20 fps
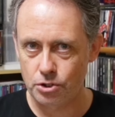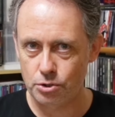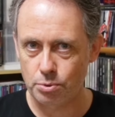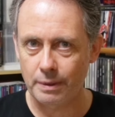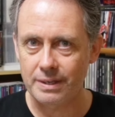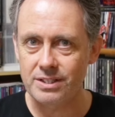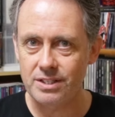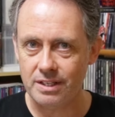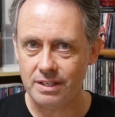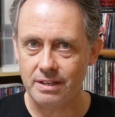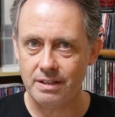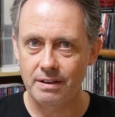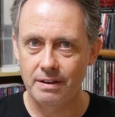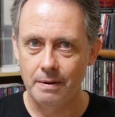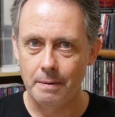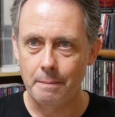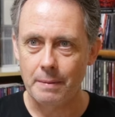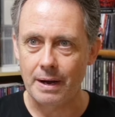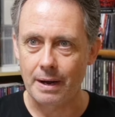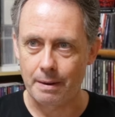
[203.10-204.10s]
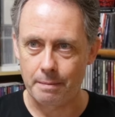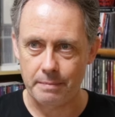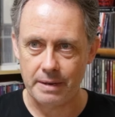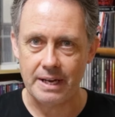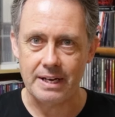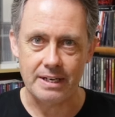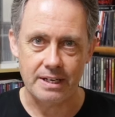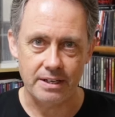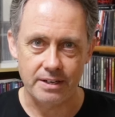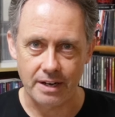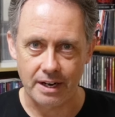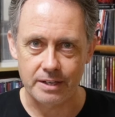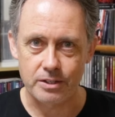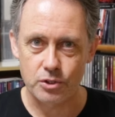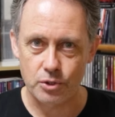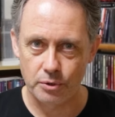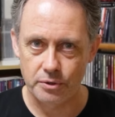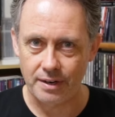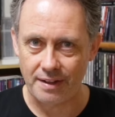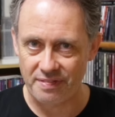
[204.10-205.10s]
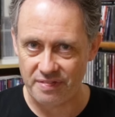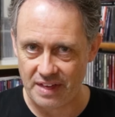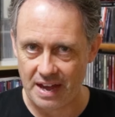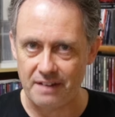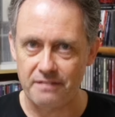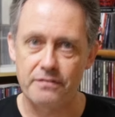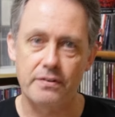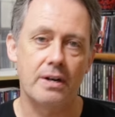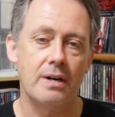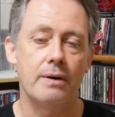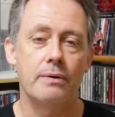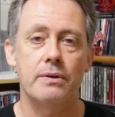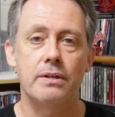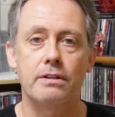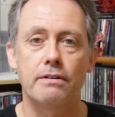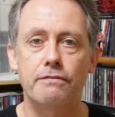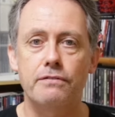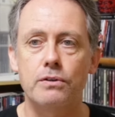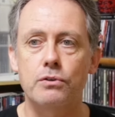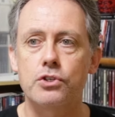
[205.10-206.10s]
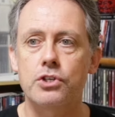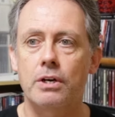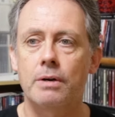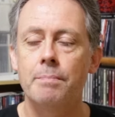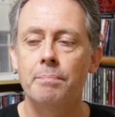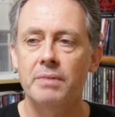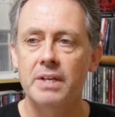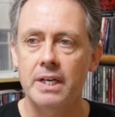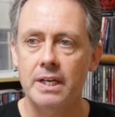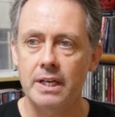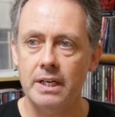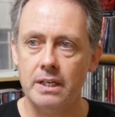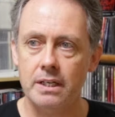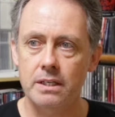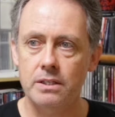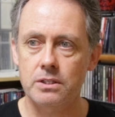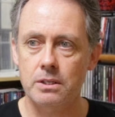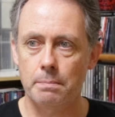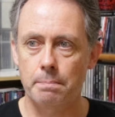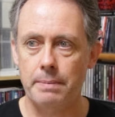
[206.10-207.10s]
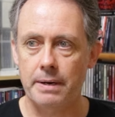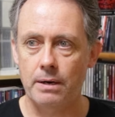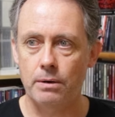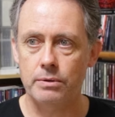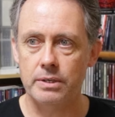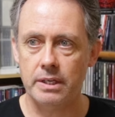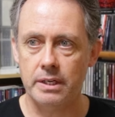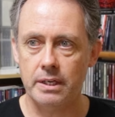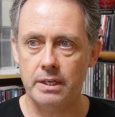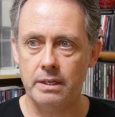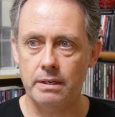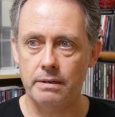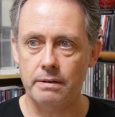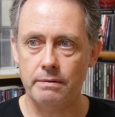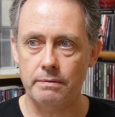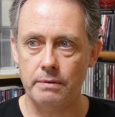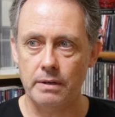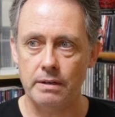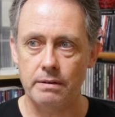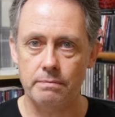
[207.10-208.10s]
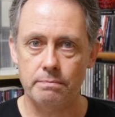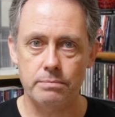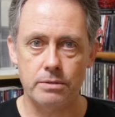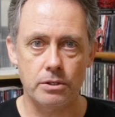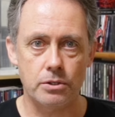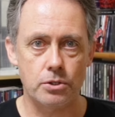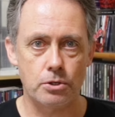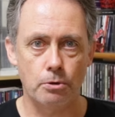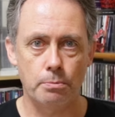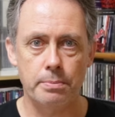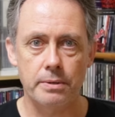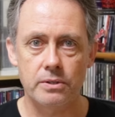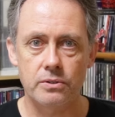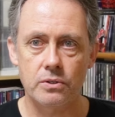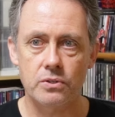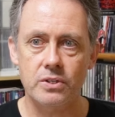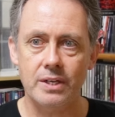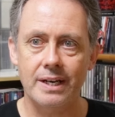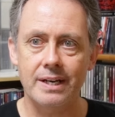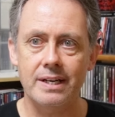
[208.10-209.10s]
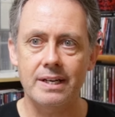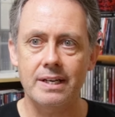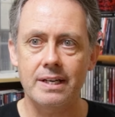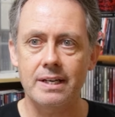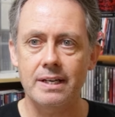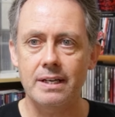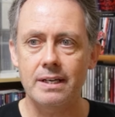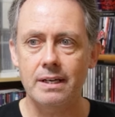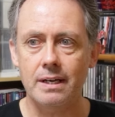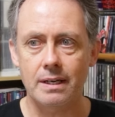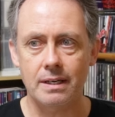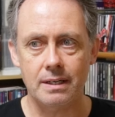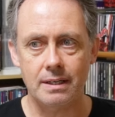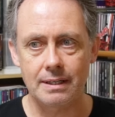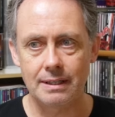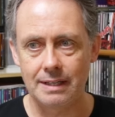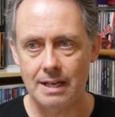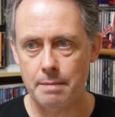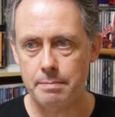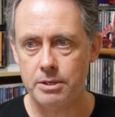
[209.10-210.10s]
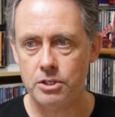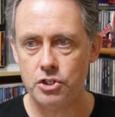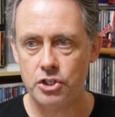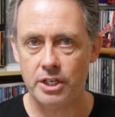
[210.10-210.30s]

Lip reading: 2089, so not that far out in the future. It is about a dystopian society. Climate